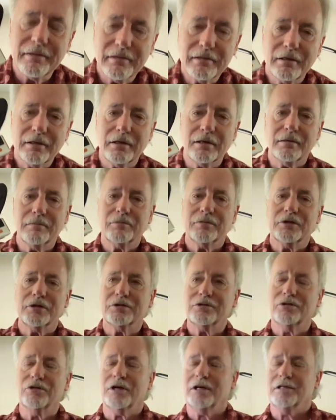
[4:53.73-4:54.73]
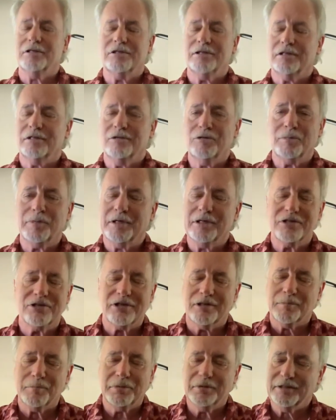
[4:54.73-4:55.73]
because I said nobody's
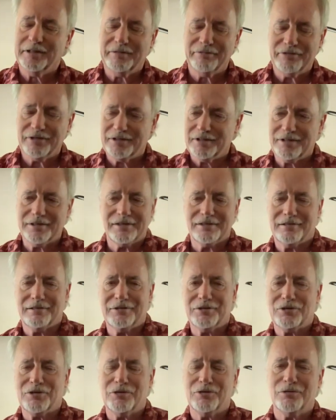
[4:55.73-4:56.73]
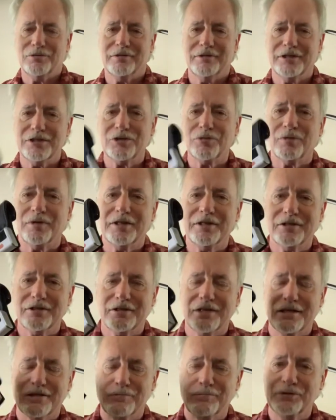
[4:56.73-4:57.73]
going to believe this. So this one has
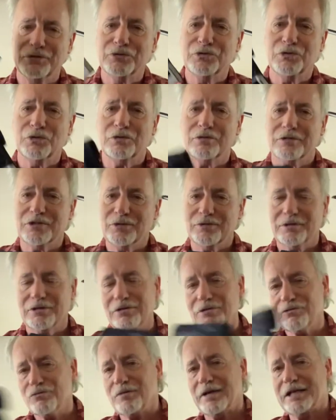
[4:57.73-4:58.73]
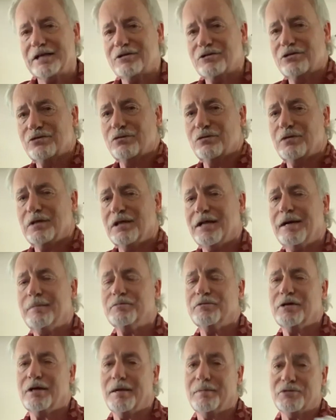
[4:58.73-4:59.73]
Bluetooth, so it goes right to a
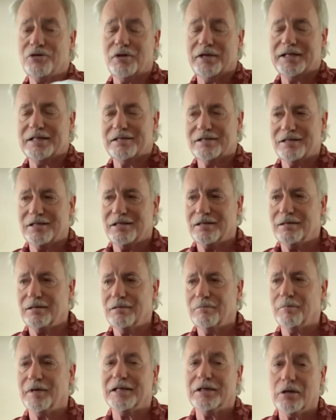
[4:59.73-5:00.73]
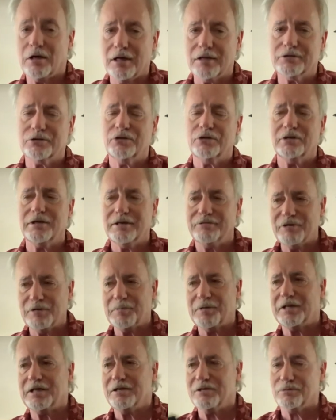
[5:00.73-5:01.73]
laptop, so I could send my doctor and
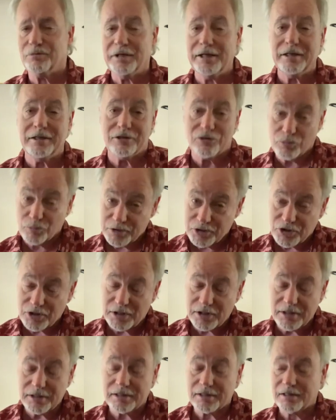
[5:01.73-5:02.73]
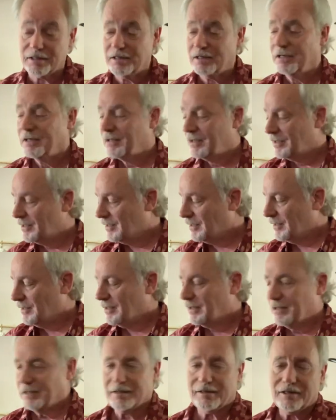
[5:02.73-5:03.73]
everybody the readings, which I did.
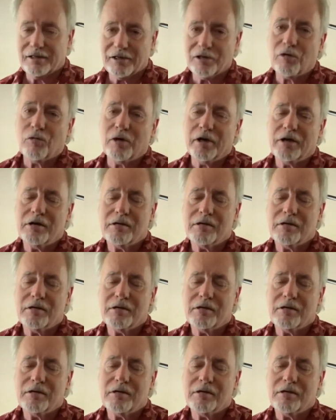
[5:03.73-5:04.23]
And I inquired